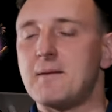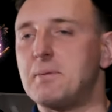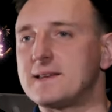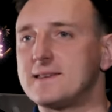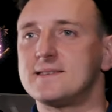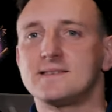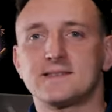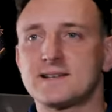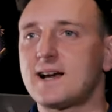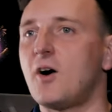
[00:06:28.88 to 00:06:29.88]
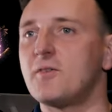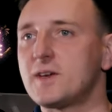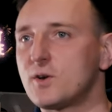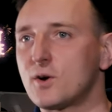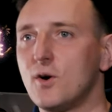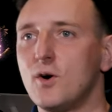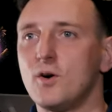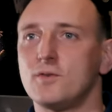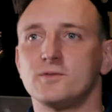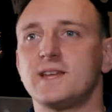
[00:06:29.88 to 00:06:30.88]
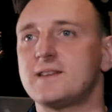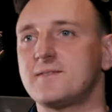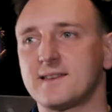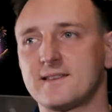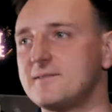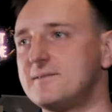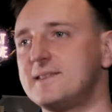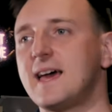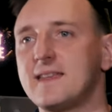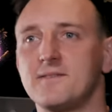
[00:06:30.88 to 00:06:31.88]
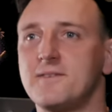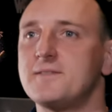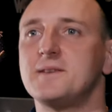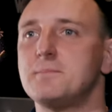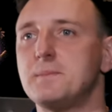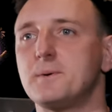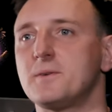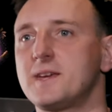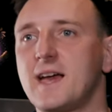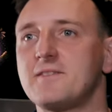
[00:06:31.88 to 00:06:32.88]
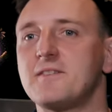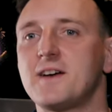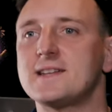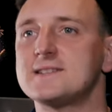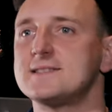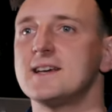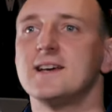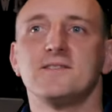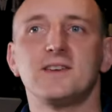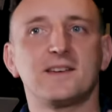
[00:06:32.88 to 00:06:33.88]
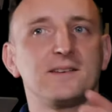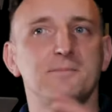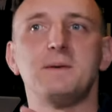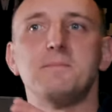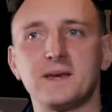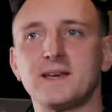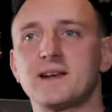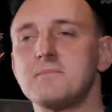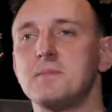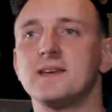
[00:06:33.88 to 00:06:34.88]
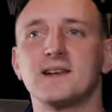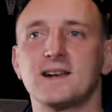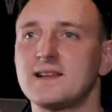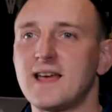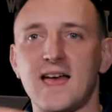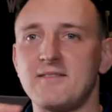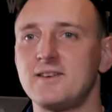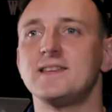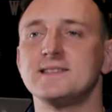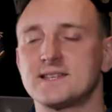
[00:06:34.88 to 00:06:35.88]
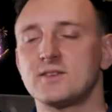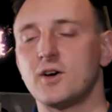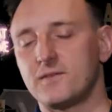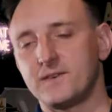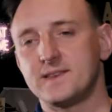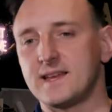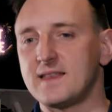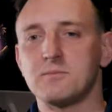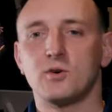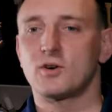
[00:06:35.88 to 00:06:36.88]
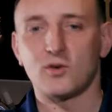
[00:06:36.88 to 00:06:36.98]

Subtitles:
But how we grow with that one, 10, 15 people, we have events, it be bigger and bigger, and everything cannot fit anymore.